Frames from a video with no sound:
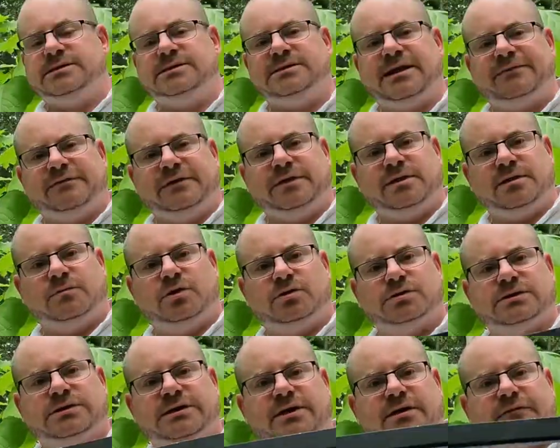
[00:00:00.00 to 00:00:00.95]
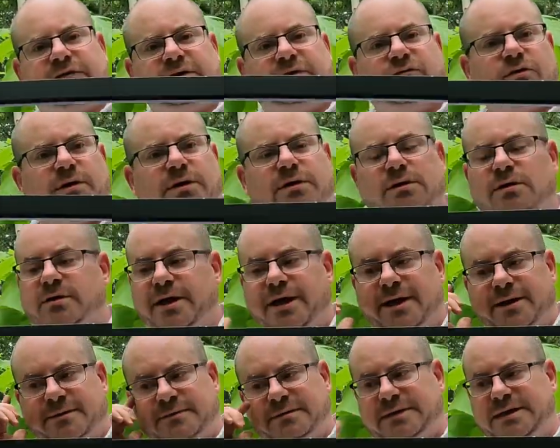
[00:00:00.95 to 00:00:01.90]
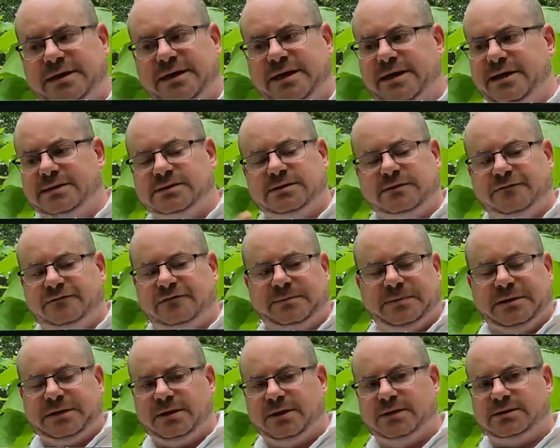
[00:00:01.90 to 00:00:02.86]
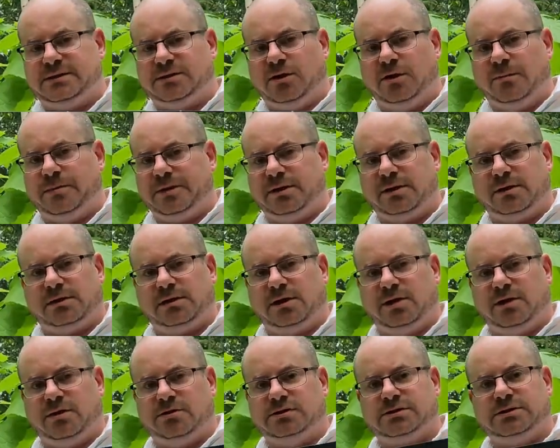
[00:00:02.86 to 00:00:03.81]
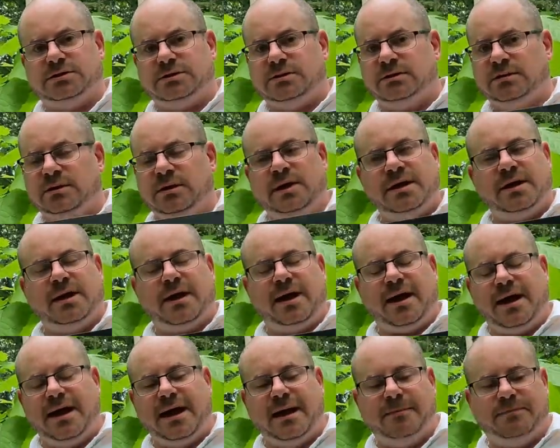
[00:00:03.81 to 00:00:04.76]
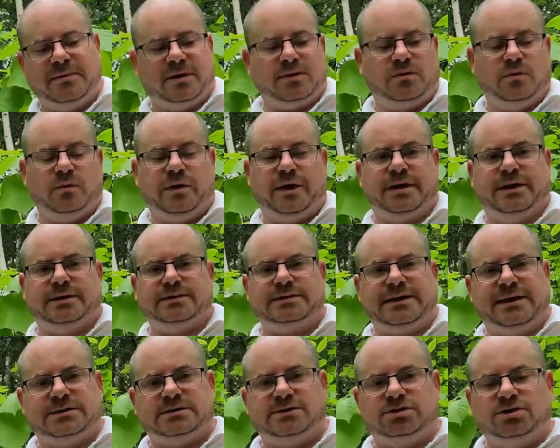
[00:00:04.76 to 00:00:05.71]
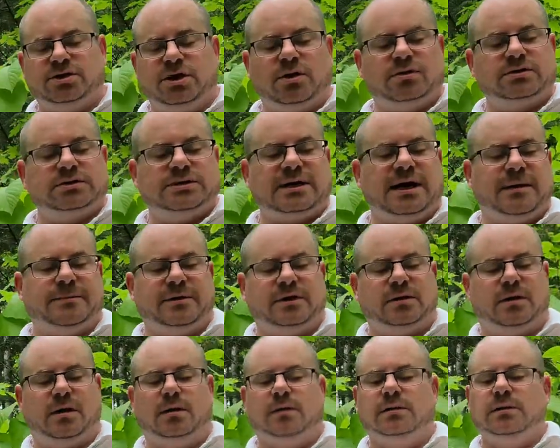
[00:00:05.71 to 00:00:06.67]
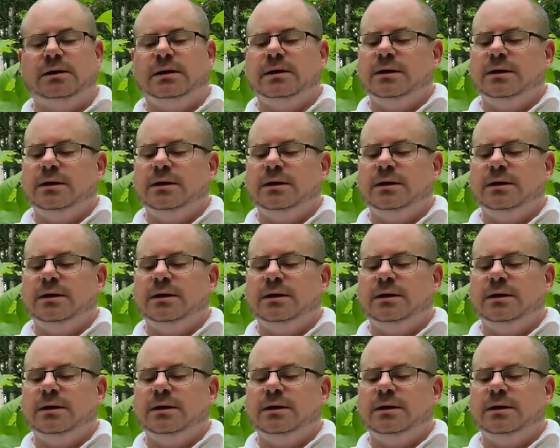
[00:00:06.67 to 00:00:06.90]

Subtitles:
this is definitely the most innovative one, okay? The ease of flipping this open and closed, epic win. It takes no time at all.